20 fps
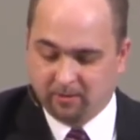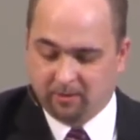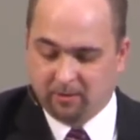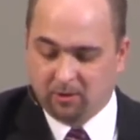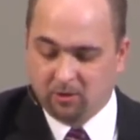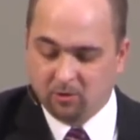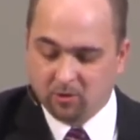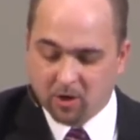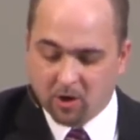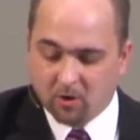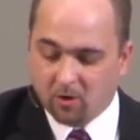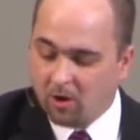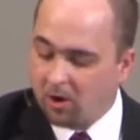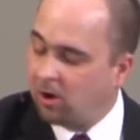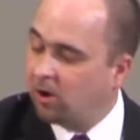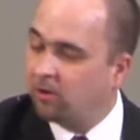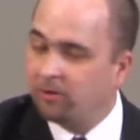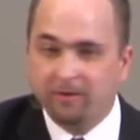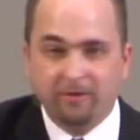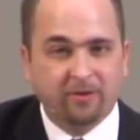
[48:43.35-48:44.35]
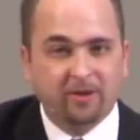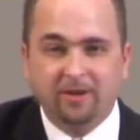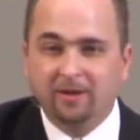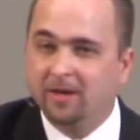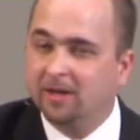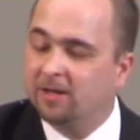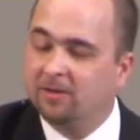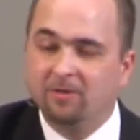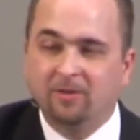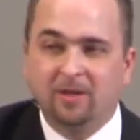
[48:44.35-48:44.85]
You know all the th-
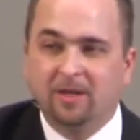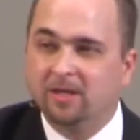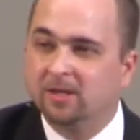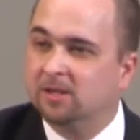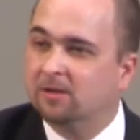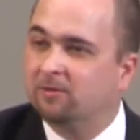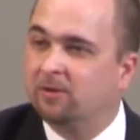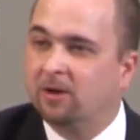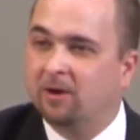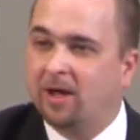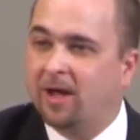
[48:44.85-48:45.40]
hidden things of your